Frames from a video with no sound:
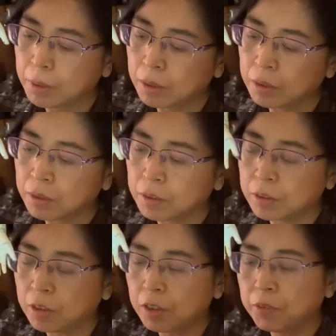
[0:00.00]
And it
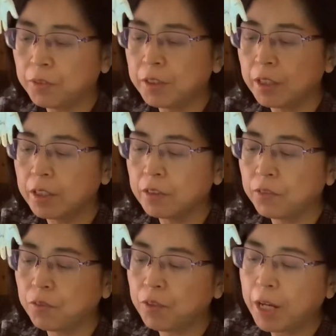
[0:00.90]
starts with the end
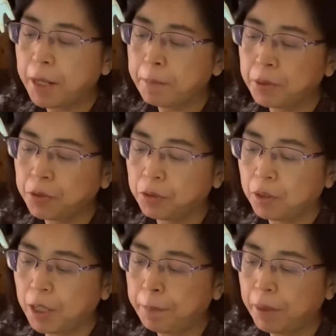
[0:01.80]
of the web. You
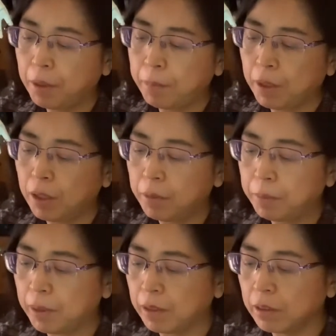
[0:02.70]
go
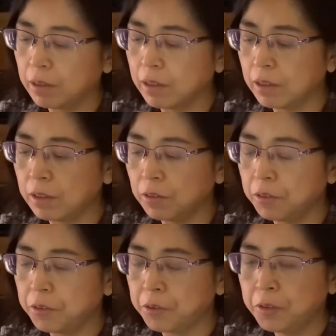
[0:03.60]
up, and then
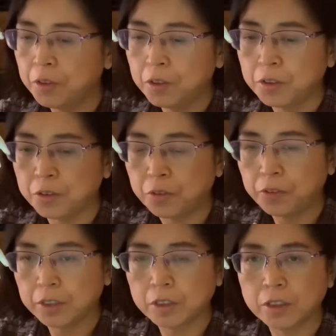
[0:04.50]
your
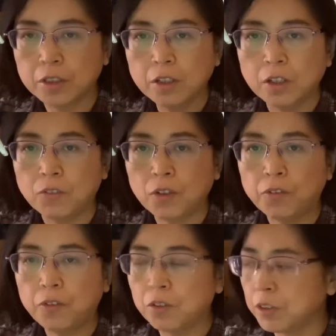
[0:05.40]
finger will
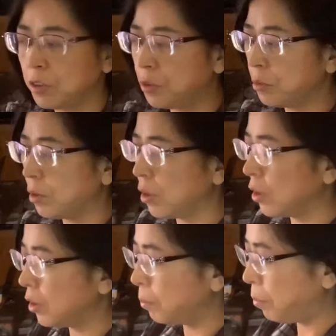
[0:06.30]
fall into a